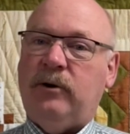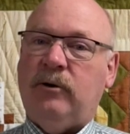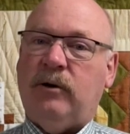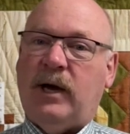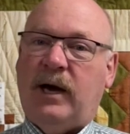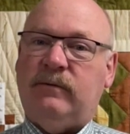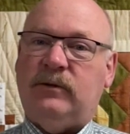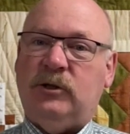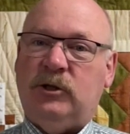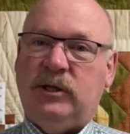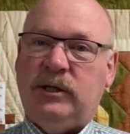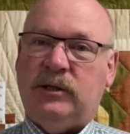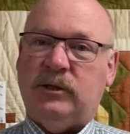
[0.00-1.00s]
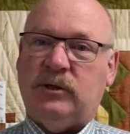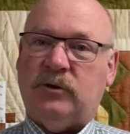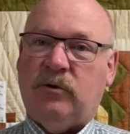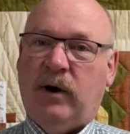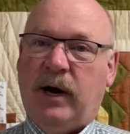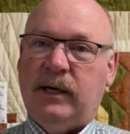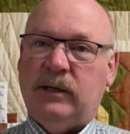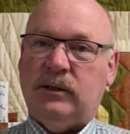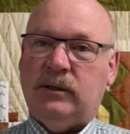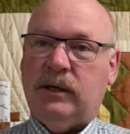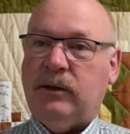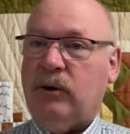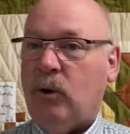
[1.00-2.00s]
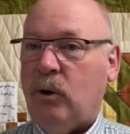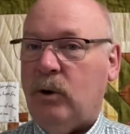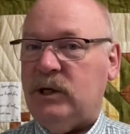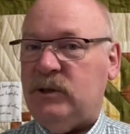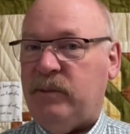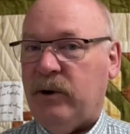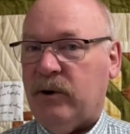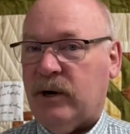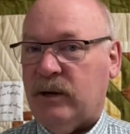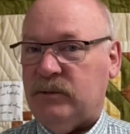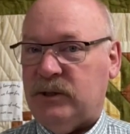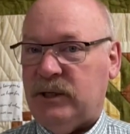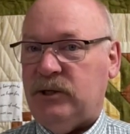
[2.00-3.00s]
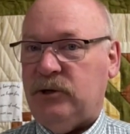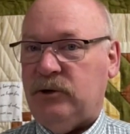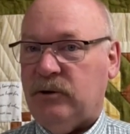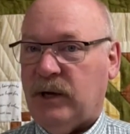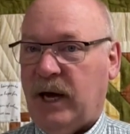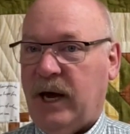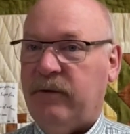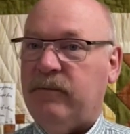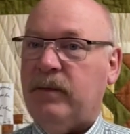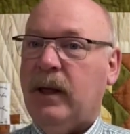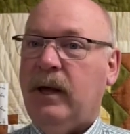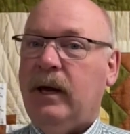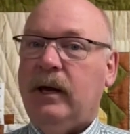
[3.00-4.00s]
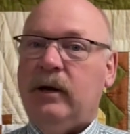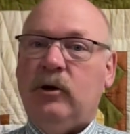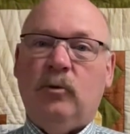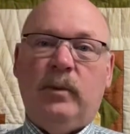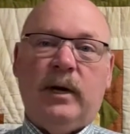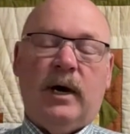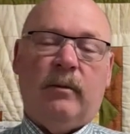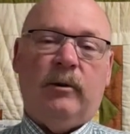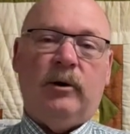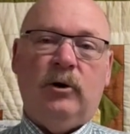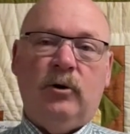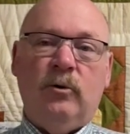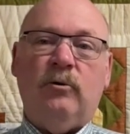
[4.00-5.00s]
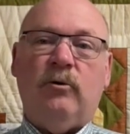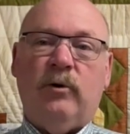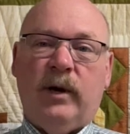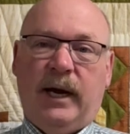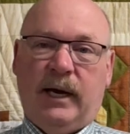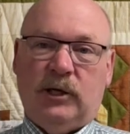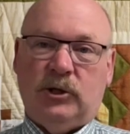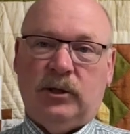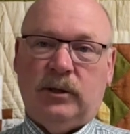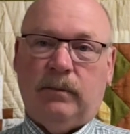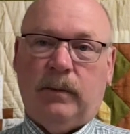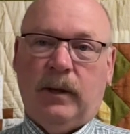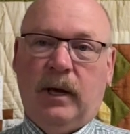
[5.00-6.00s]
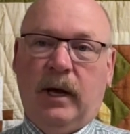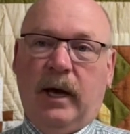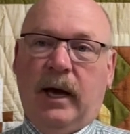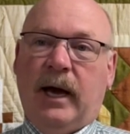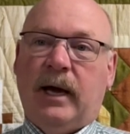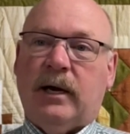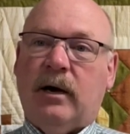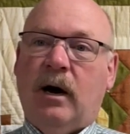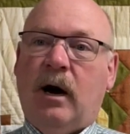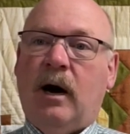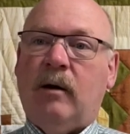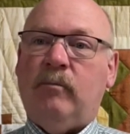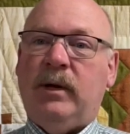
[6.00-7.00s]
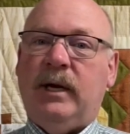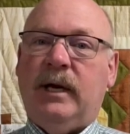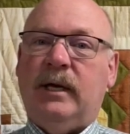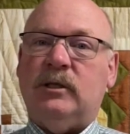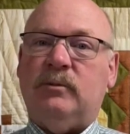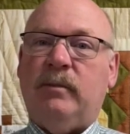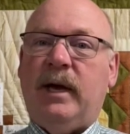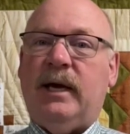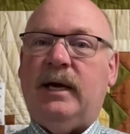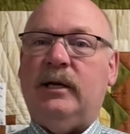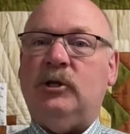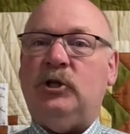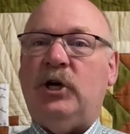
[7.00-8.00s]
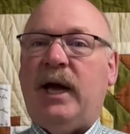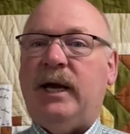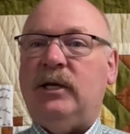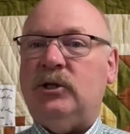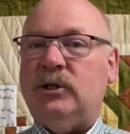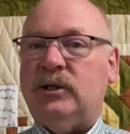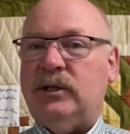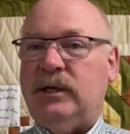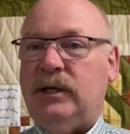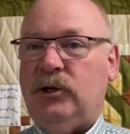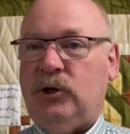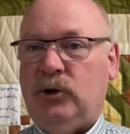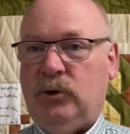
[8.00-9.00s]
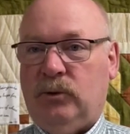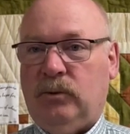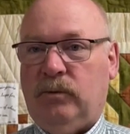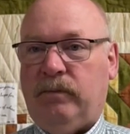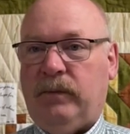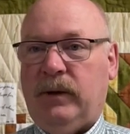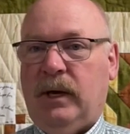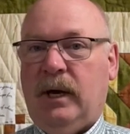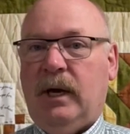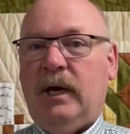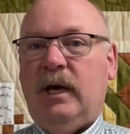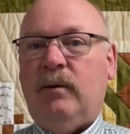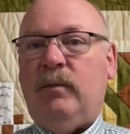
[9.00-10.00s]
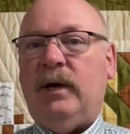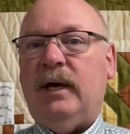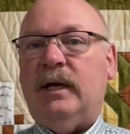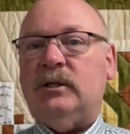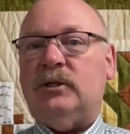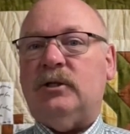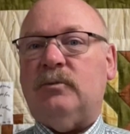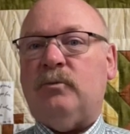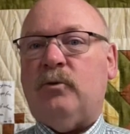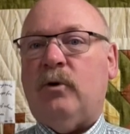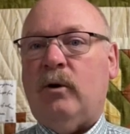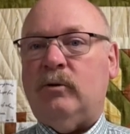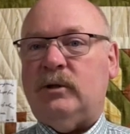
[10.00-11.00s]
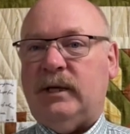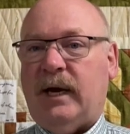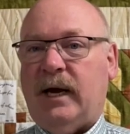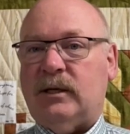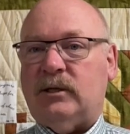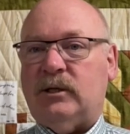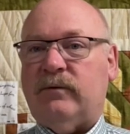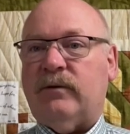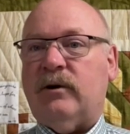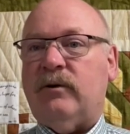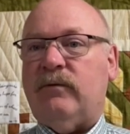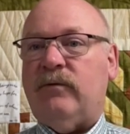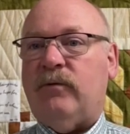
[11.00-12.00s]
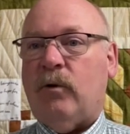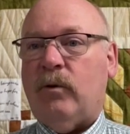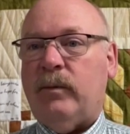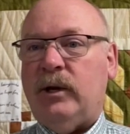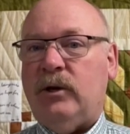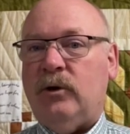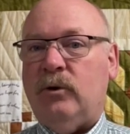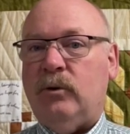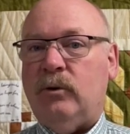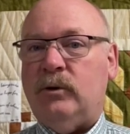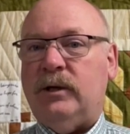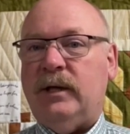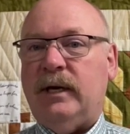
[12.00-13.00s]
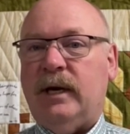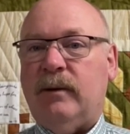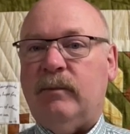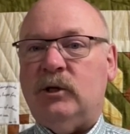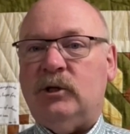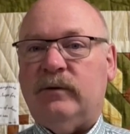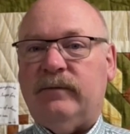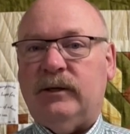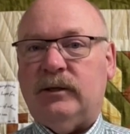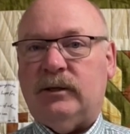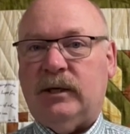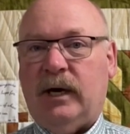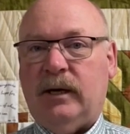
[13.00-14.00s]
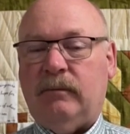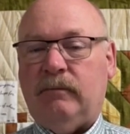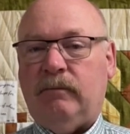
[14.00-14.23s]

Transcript: your life to Jesus Christ and the Holy Spirit comes into your life, you become a new creation and God begins making changes in you. He begins the process of conforming you to the image of His Son.